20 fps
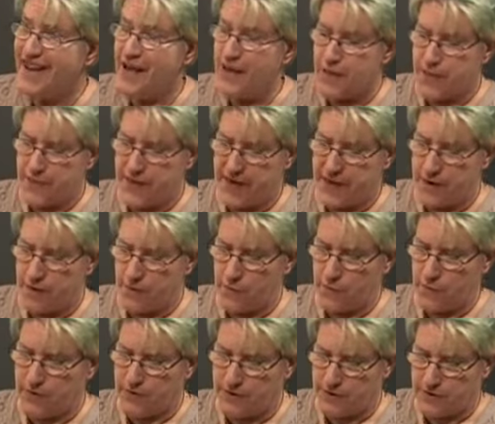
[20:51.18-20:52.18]
that
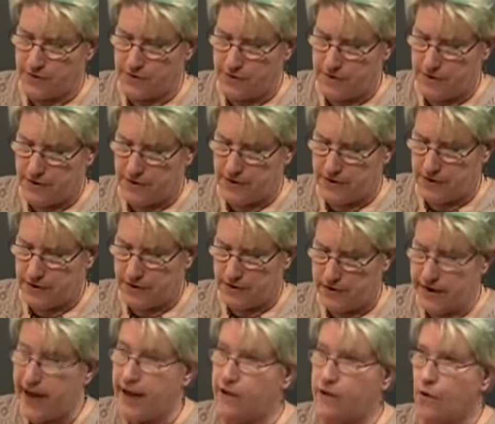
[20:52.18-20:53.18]
we're
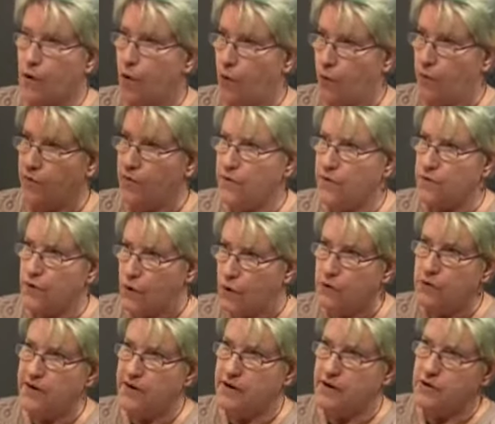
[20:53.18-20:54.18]
not
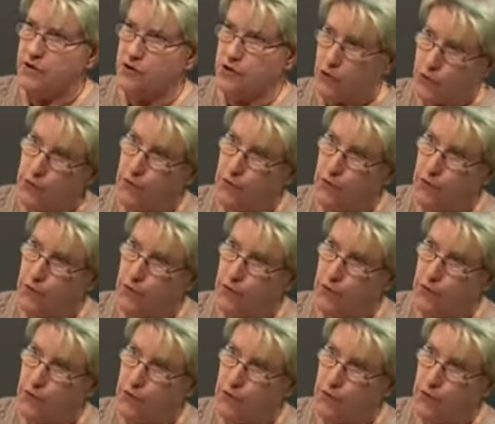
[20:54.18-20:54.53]
overloading too